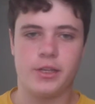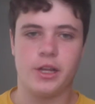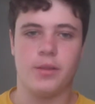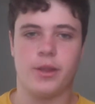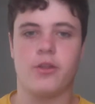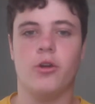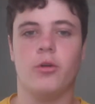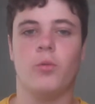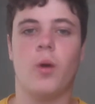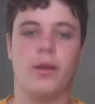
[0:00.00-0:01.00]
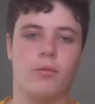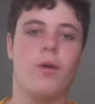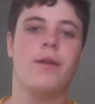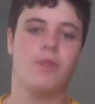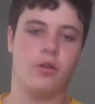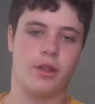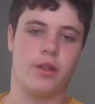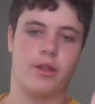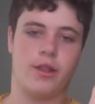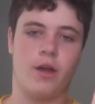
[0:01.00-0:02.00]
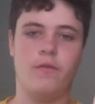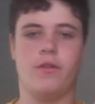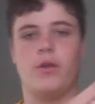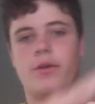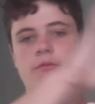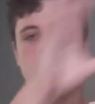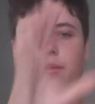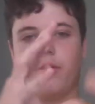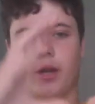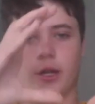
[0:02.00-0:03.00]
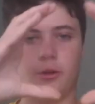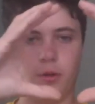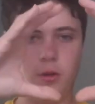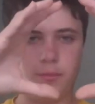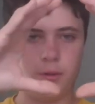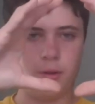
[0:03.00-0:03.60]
elements total. One of those is itself, so it forms sort of a group.